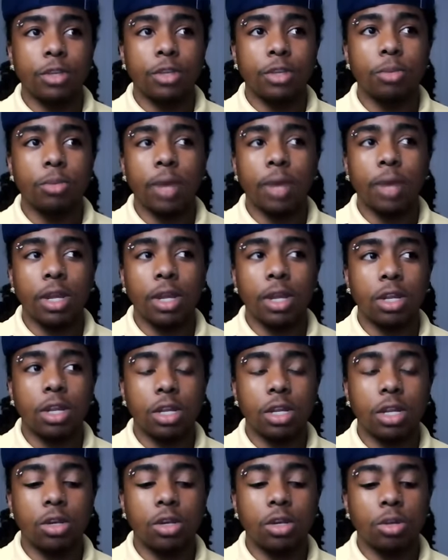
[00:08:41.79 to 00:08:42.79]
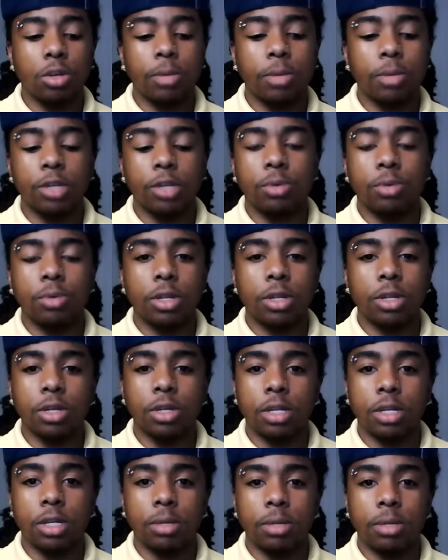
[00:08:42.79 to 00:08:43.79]
You might, you know, you might dwell on
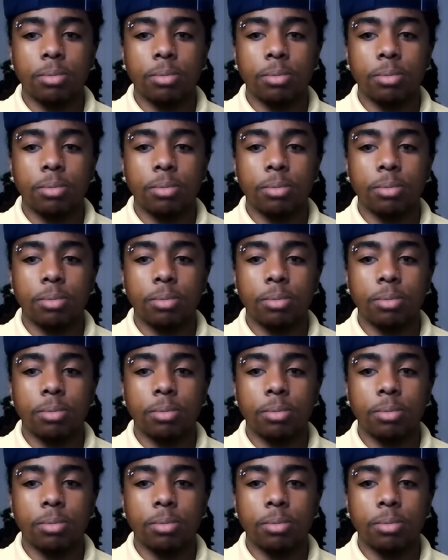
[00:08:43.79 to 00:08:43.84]
it.